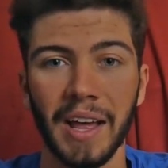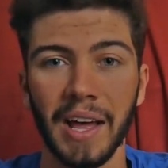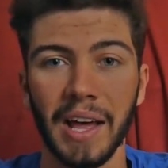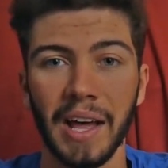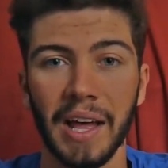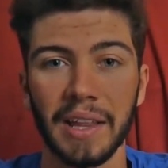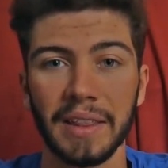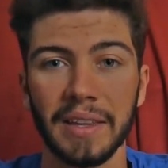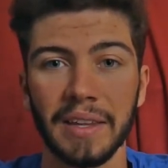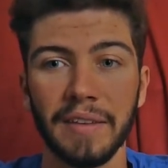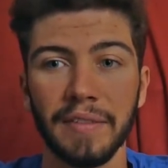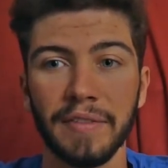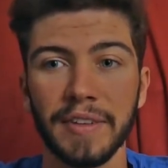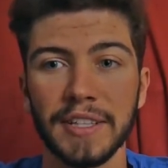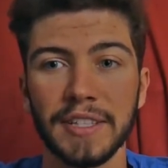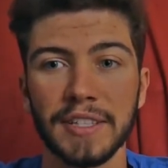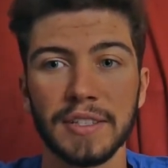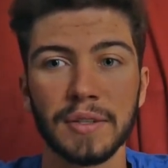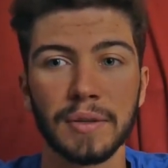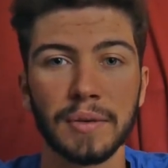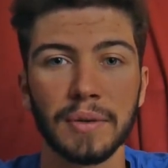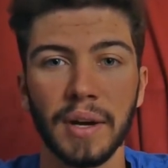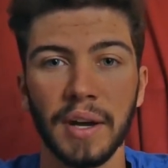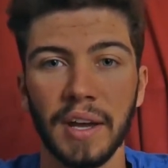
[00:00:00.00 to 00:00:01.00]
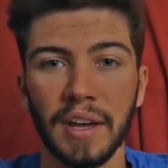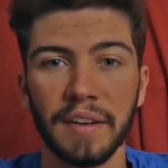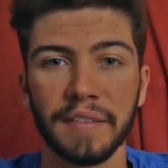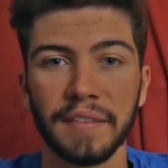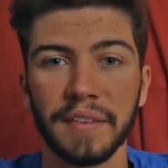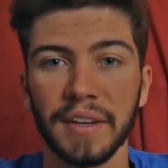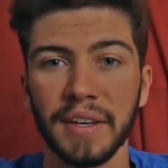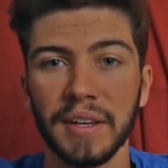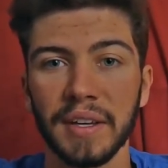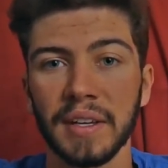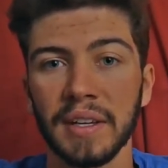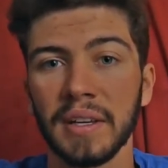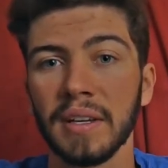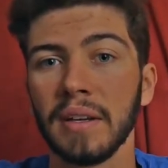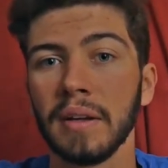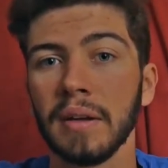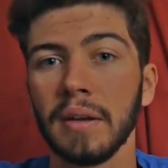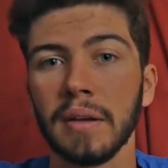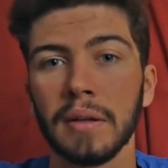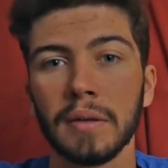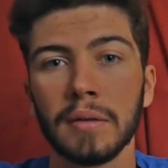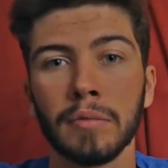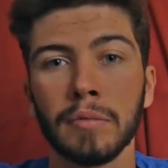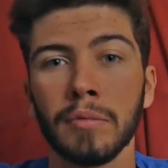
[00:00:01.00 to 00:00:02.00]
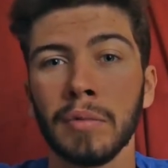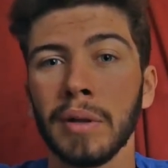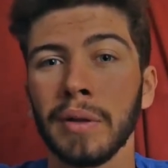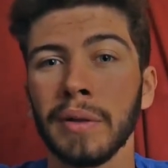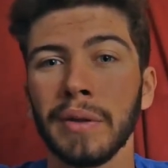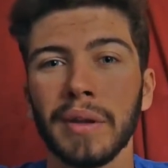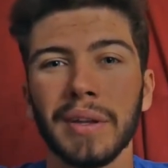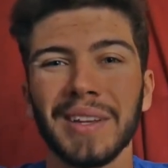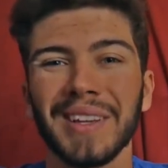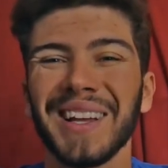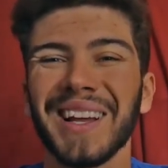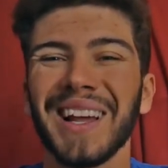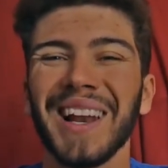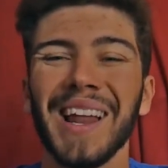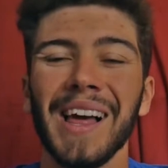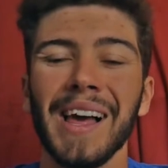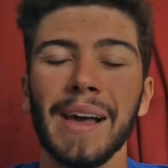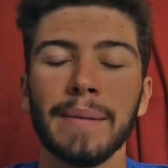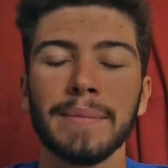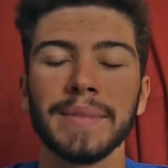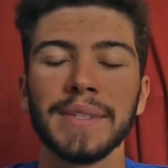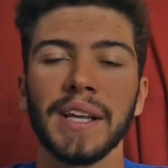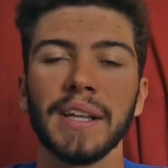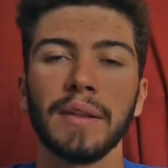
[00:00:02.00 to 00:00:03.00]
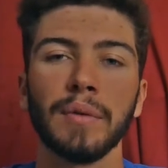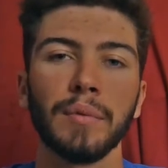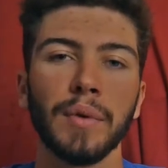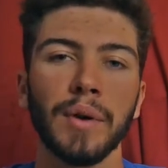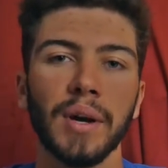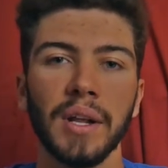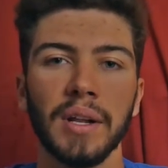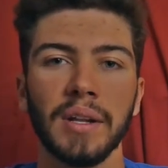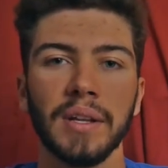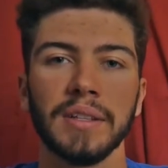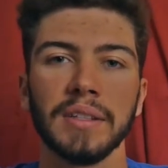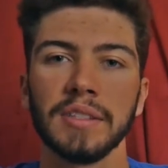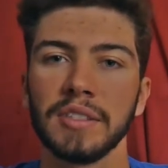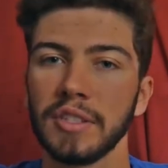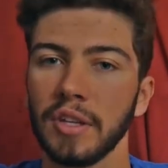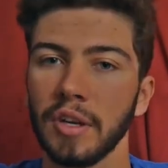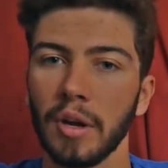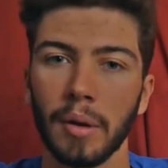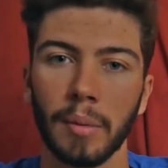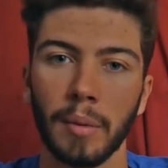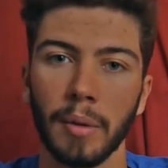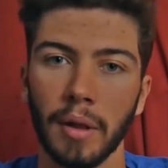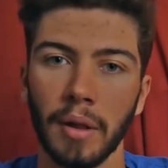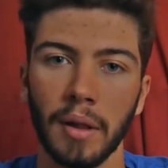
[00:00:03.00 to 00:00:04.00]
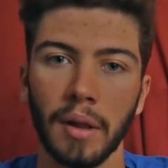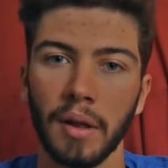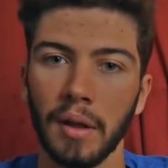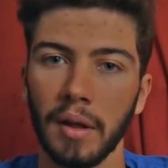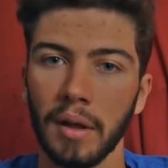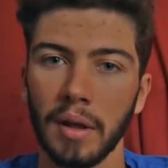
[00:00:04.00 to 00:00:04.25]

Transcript: and if it's too heavy it will not climb that well in thermal.